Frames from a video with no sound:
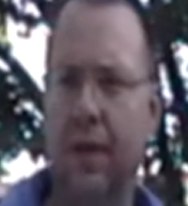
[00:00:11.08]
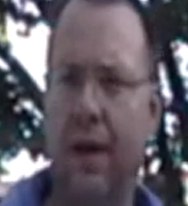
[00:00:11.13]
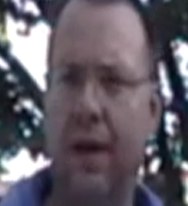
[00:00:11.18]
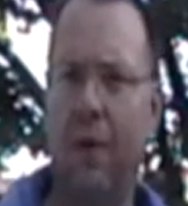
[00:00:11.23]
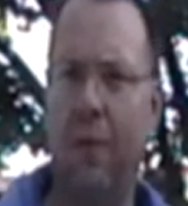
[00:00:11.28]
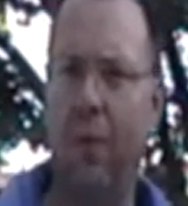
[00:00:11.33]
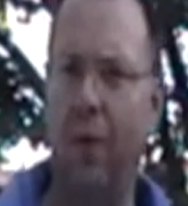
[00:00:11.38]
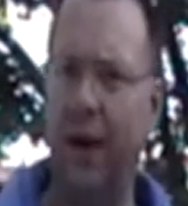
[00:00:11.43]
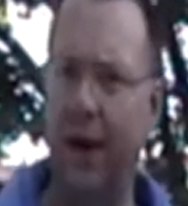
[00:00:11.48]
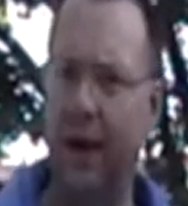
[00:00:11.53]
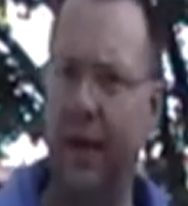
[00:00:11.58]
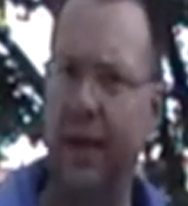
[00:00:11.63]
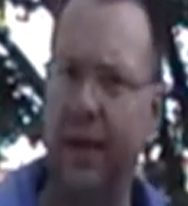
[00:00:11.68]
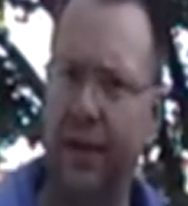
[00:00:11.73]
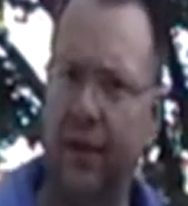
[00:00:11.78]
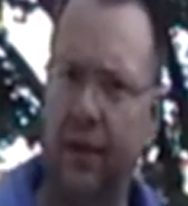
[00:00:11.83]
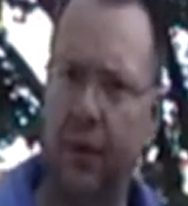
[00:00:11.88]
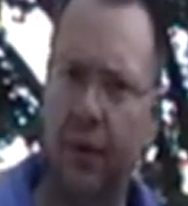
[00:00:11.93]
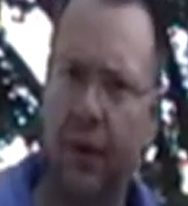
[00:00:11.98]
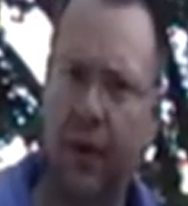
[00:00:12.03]
I
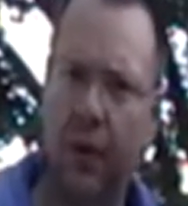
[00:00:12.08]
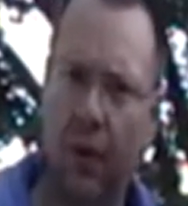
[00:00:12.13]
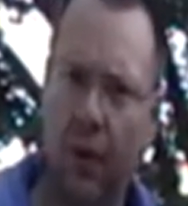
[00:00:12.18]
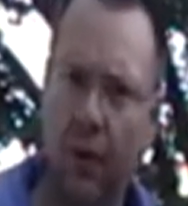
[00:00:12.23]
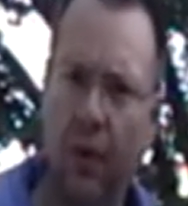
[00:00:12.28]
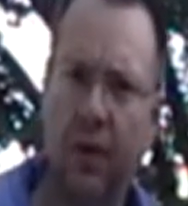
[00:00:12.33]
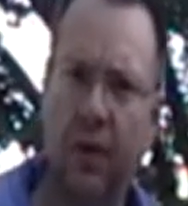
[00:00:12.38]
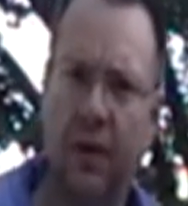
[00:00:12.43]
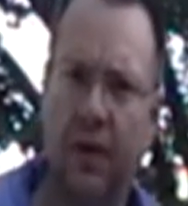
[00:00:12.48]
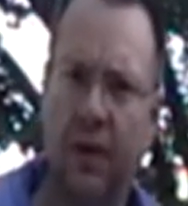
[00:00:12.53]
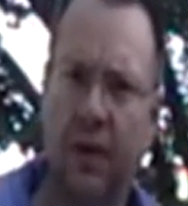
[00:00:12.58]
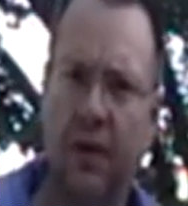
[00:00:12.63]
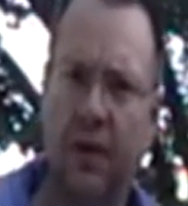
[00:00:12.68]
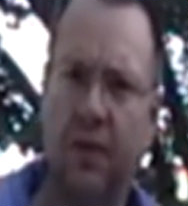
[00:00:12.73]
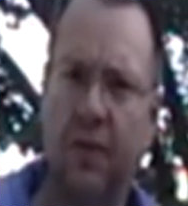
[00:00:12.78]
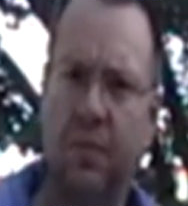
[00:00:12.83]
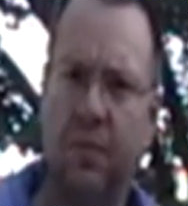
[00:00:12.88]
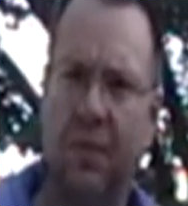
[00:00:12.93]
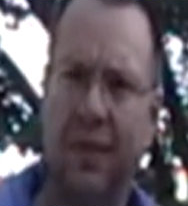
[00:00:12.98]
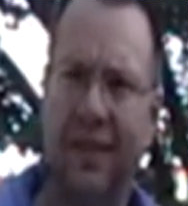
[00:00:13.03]
wanted to record
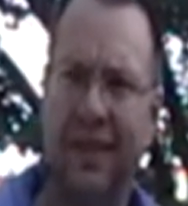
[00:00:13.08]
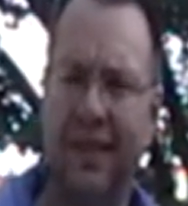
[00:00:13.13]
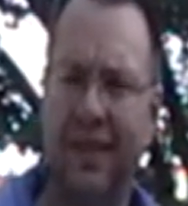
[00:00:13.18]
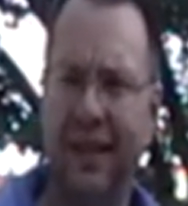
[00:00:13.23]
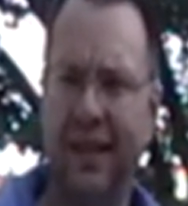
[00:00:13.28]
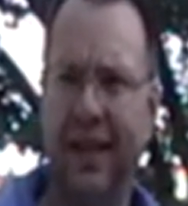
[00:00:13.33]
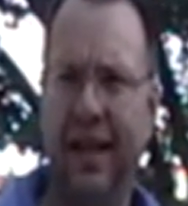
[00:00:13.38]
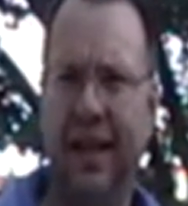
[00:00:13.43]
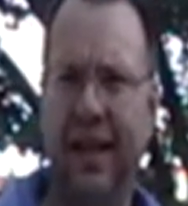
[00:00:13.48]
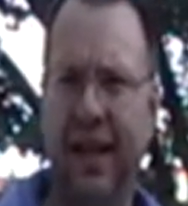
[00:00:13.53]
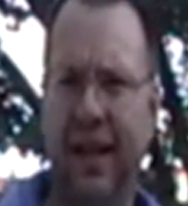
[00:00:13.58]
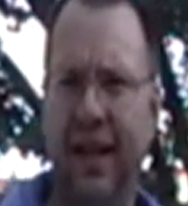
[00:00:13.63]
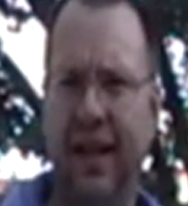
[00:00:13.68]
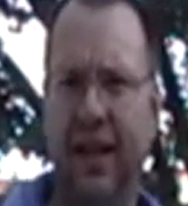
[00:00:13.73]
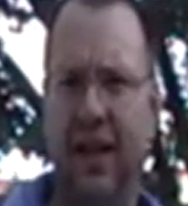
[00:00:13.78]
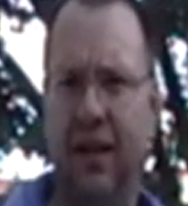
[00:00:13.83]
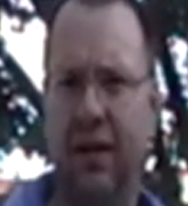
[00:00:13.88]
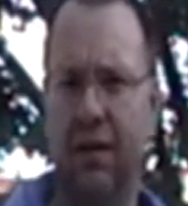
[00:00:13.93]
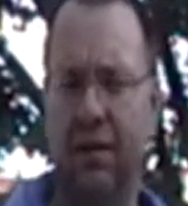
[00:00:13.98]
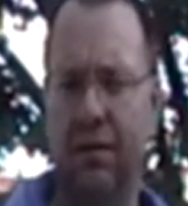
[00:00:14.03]
this, but I got a
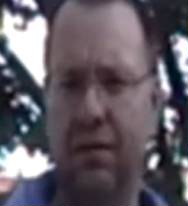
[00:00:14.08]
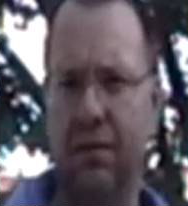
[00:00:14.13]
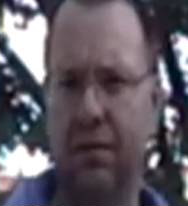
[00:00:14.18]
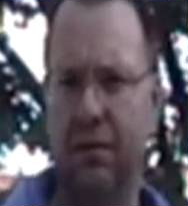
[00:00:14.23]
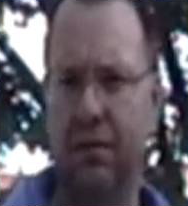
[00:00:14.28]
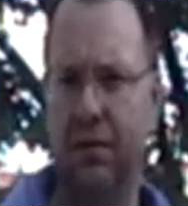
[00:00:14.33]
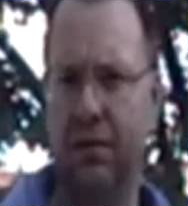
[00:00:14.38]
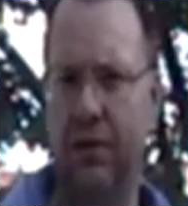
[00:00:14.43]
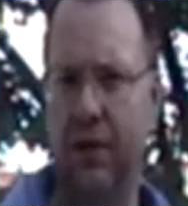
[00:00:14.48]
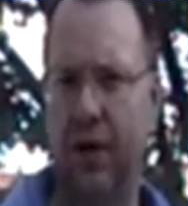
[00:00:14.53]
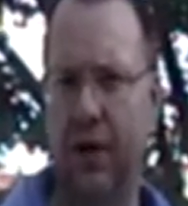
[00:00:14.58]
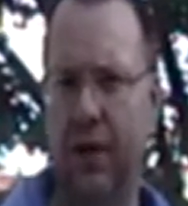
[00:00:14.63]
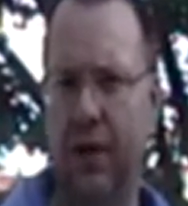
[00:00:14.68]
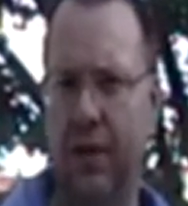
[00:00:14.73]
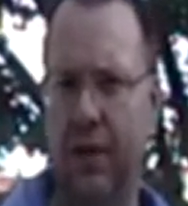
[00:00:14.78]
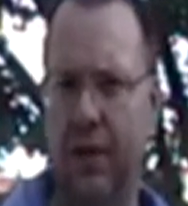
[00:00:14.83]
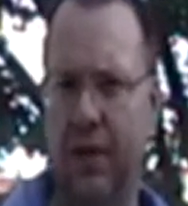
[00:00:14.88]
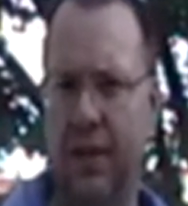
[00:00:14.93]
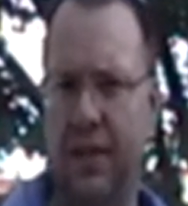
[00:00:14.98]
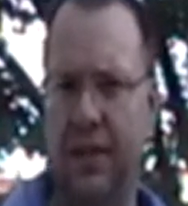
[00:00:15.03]

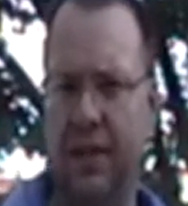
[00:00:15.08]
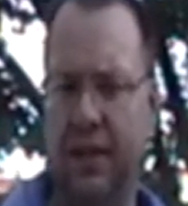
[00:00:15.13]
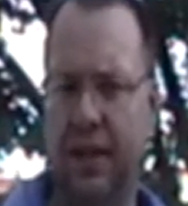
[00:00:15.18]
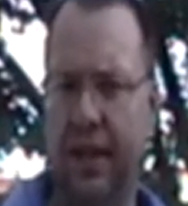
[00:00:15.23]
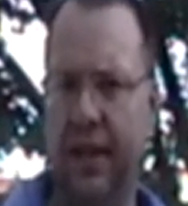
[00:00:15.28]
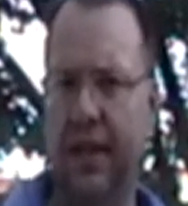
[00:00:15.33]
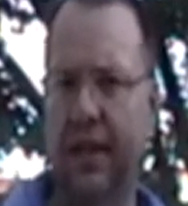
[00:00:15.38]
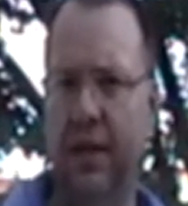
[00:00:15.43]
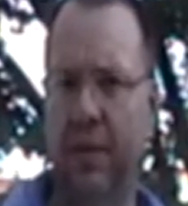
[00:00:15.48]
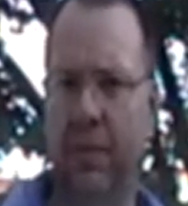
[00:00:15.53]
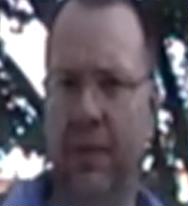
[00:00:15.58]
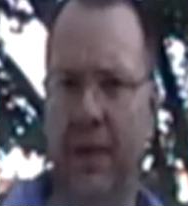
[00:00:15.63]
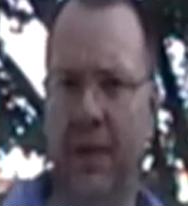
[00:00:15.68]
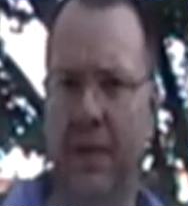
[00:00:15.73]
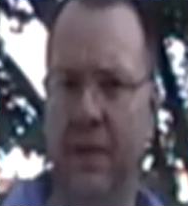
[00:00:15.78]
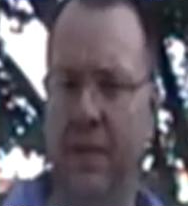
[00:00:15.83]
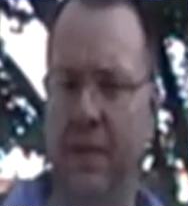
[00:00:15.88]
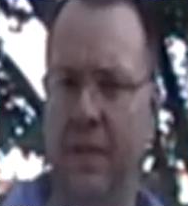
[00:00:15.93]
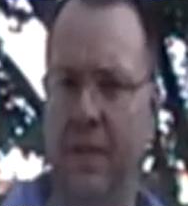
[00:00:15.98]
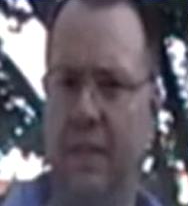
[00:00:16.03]
daughter that's laid up
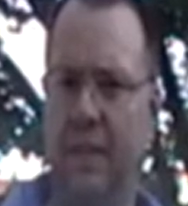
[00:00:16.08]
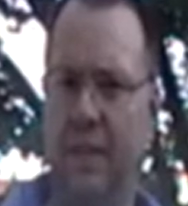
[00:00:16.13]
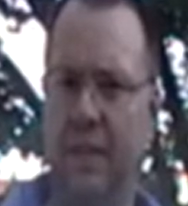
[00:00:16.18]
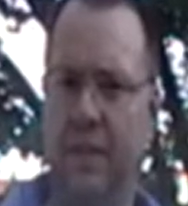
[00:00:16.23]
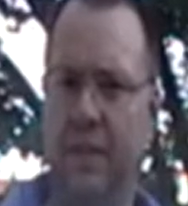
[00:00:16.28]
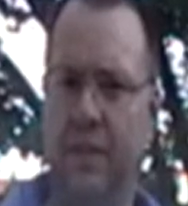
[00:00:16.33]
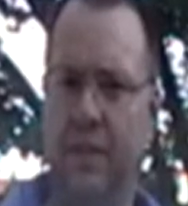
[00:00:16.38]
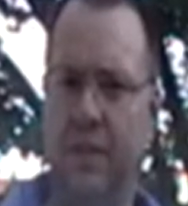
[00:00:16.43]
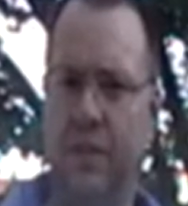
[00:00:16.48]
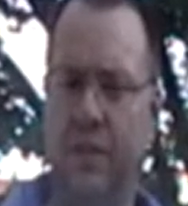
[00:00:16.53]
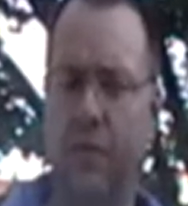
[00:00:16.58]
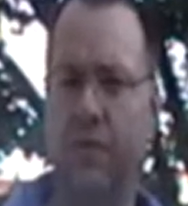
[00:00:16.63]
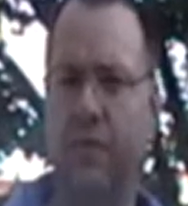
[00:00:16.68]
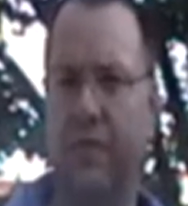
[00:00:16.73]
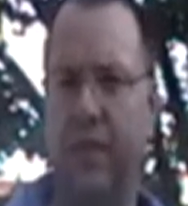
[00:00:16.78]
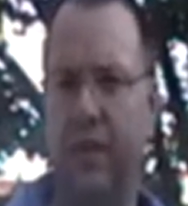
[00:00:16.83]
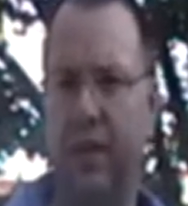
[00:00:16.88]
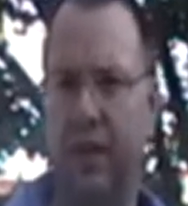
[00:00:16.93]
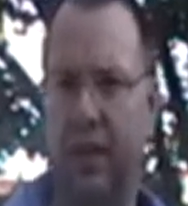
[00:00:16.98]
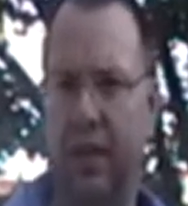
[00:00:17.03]
on the
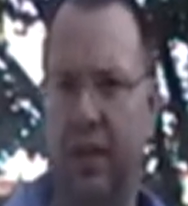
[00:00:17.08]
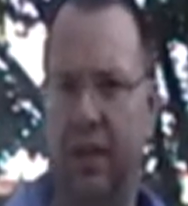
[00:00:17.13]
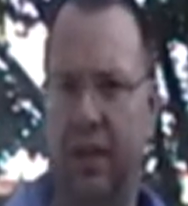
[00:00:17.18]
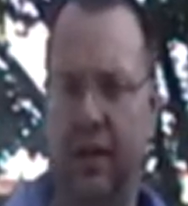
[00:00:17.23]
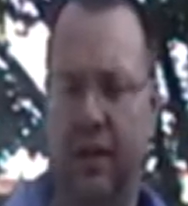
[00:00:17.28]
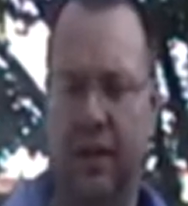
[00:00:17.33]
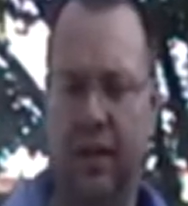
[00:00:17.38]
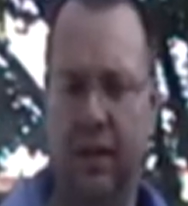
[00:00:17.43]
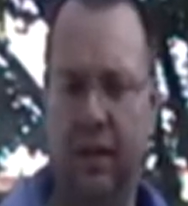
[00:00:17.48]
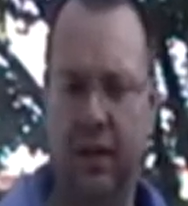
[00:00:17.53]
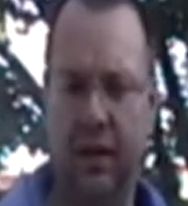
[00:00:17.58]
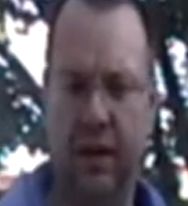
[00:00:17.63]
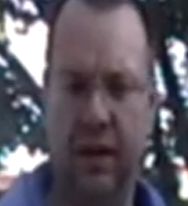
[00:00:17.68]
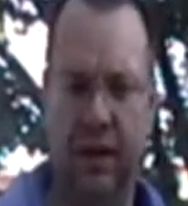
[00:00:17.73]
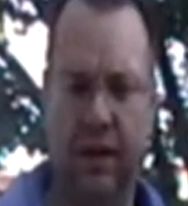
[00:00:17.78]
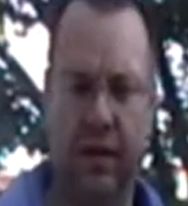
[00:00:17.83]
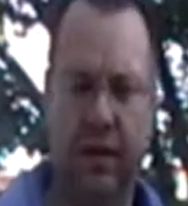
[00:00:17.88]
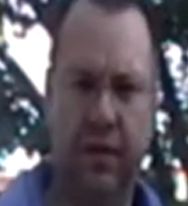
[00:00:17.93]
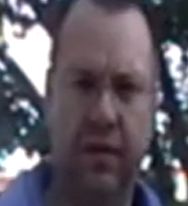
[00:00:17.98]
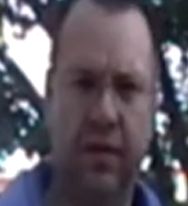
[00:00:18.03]
sofa in
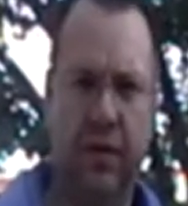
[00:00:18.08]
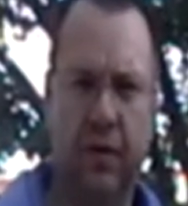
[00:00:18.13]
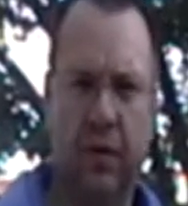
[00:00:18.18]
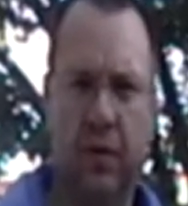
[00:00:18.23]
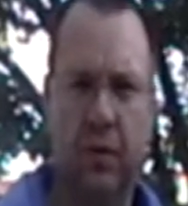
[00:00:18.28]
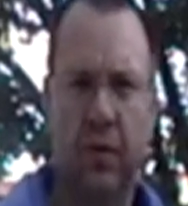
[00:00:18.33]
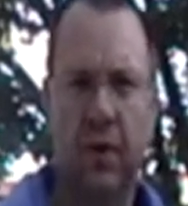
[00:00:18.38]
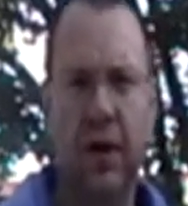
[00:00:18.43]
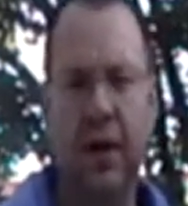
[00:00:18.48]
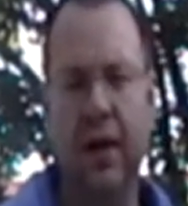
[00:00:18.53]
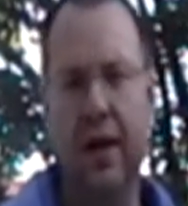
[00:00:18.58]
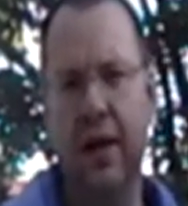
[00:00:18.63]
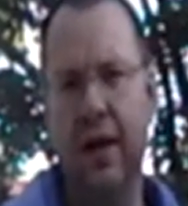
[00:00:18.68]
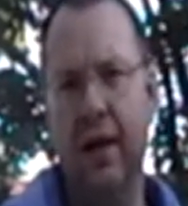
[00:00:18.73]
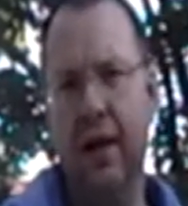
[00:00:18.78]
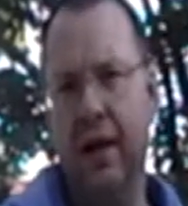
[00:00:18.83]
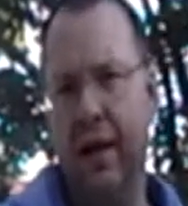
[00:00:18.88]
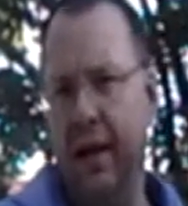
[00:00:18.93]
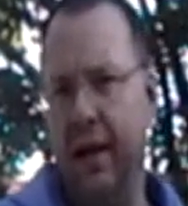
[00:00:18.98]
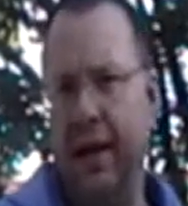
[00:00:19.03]
the living room,
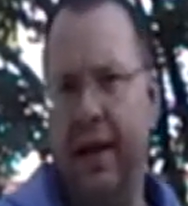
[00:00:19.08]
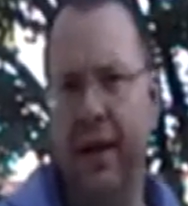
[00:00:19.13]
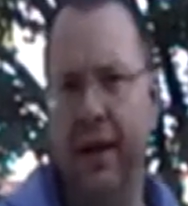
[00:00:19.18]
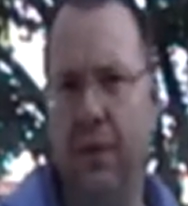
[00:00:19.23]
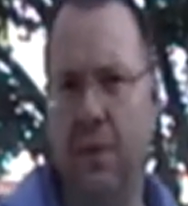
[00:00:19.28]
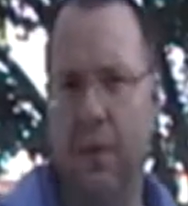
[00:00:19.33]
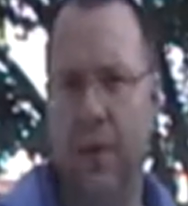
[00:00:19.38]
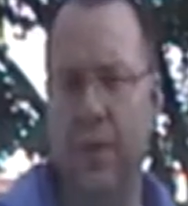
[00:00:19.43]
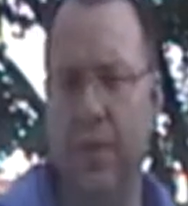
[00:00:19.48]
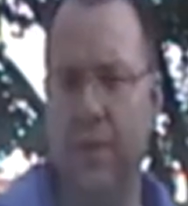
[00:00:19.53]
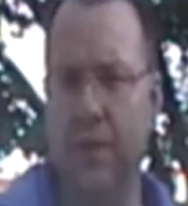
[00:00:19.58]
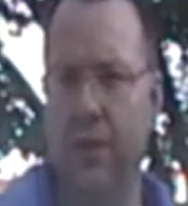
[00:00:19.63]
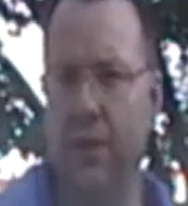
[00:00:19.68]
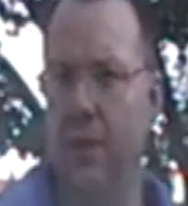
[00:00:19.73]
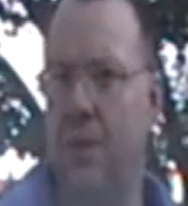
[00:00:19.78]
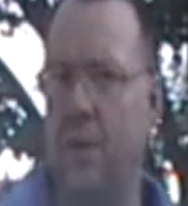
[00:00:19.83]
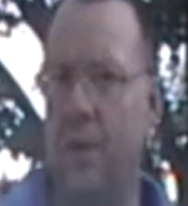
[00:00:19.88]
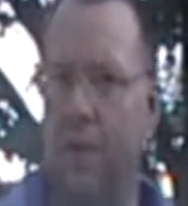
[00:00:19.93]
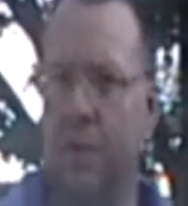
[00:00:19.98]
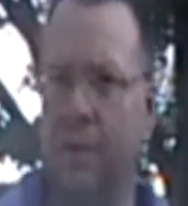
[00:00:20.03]
and I didn't want to do
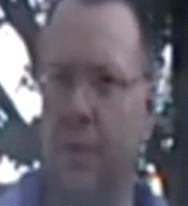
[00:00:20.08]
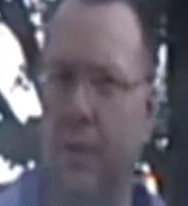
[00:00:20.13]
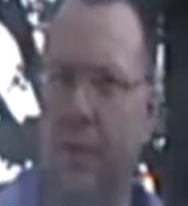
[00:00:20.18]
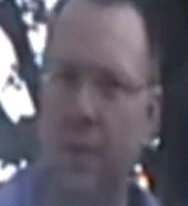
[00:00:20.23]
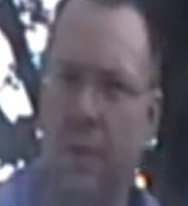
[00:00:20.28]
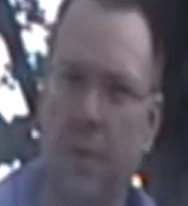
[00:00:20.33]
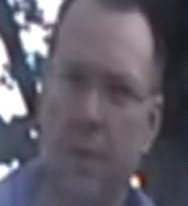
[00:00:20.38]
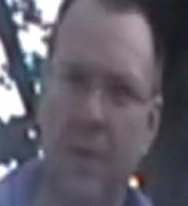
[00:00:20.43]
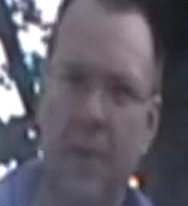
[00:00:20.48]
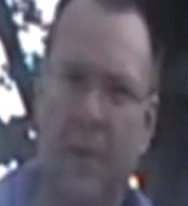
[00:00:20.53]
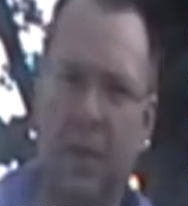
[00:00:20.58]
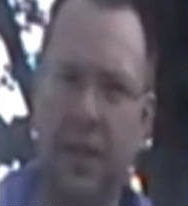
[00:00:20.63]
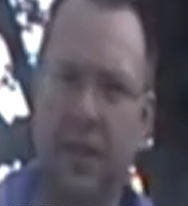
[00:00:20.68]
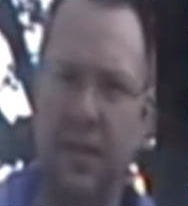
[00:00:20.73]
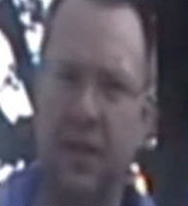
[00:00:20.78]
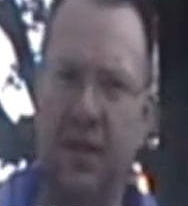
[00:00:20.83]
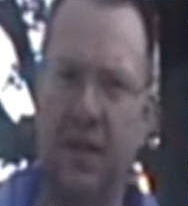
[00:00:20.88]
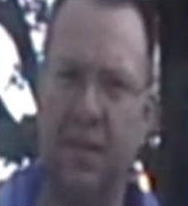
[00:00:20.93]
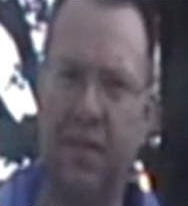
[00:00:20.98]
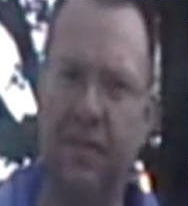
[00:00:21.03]
all the recording
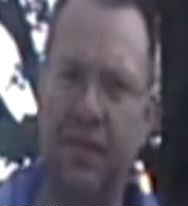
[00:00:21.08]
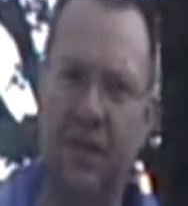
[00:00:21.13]
and stuff